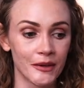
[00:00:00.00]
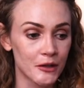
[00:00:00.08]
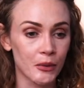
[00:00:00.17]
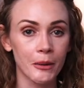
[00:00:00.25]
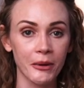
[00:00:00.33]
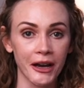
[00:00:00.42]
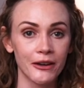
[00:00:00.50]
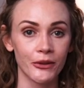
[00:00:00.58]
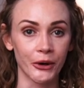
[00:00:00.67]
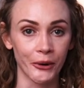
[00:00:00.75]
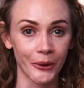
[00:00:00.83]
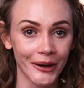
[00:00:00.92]
That's why I'm kind of in
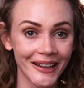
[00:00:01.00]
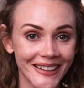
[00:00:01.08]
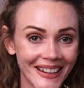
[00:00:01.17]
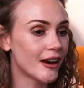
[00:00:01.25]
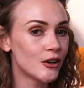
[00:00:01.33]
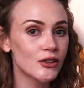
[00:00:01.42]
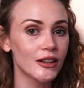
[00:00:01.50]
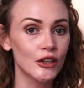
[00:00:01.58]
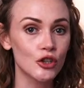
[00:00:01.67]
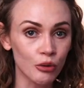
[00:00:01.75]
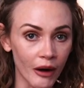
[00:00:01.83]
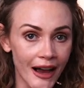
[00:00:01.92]
a hurry. I usually
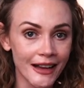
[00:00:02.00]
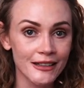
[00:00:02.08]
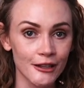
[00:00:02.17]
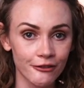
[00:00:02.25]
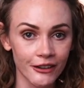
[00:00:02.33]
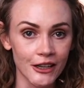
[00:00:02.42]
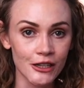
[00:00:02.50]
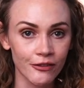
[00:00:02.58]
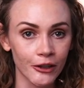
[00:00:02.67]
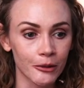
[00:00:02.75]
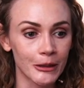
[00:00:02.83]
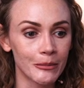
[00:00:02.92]
try to finish
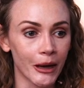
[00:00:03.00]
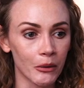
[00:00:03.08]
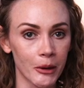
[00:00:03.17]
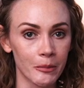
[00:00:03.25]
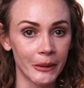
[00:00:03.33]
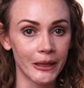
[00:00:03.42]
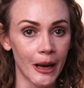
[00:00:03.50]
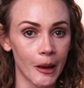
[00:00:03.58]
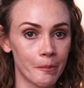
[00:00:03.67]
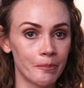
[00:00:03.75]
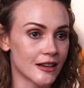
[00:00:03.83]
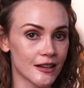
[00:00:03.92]
filming by 1
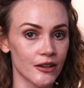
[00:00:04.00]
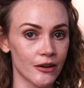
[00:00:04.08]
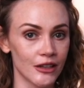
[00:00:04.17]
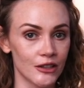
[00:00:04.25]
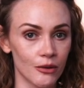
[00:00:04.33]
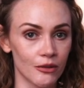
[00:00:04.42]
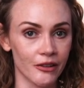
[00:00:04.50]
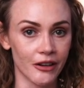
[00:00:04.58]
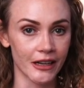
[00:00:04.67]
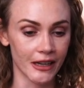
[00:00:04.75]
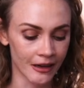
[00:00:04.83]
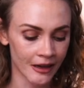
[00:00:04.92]
p.m. and it's already
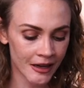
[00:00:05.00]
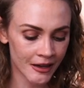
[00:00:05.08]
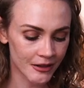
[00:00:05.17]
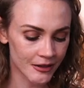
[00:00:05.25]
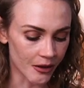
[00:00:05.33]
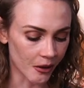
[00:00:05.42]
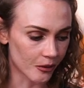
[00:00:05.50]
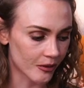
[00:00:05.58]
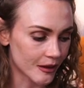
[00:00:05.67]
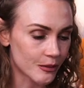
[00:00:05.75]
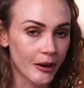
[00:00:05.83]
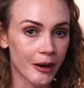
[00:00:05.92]
2:30. So
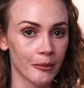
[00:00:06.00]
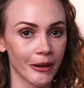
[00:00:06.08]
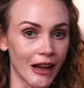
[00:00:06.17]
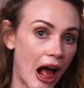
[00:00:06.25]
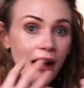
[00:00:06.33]
that's why I'm like,